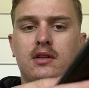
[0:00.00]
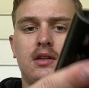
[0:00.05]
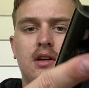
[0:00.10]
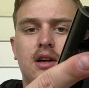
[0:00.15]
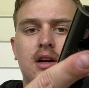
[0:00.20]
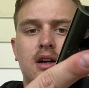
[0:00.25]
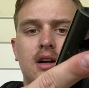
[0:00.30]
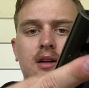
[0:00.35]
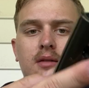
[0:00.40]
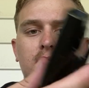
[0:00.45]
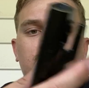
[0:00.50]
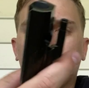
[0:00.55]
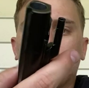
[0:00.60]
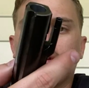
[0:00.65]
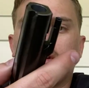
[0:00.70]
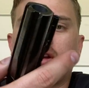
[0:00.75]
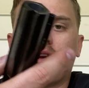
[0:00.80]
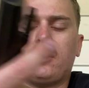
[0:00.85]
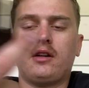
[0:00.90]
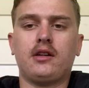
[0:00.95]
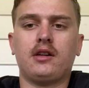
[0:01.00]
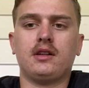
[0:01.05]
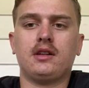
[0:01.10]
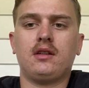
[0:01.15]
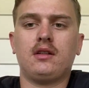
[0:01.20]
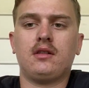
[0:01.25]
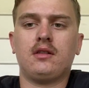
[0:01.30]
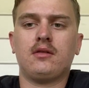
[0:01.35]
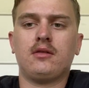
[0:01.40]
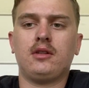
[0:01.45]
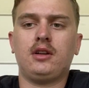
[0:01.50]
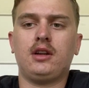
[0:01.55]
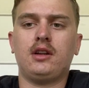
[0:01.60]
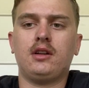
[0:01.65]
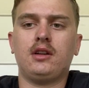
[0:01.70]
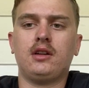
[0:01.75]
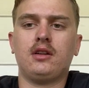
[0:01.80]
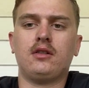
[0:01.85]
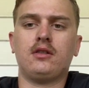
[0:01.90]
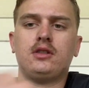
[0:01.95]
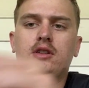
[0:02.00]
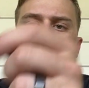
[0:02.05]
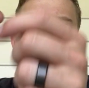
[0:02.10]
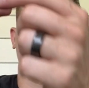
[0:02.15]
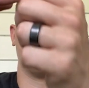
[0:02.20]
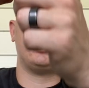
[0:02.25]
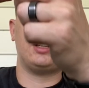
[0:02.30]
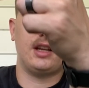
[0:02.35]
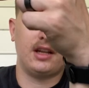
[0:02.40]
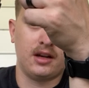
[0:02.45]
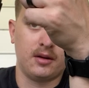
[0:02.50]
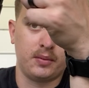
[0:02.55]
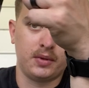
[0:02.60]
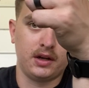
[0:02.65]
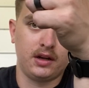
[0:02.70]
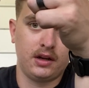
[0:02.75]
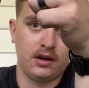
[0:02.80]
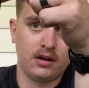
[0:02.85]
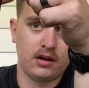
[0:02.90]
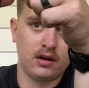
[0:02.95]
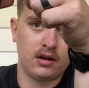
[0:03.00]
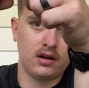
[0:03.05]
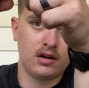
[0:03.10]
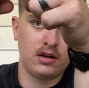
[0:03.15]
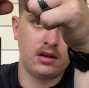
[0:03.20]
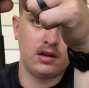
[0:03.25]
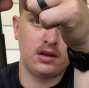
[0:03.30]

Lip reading: Bolt carrier, what you can do is you can just hit up in here,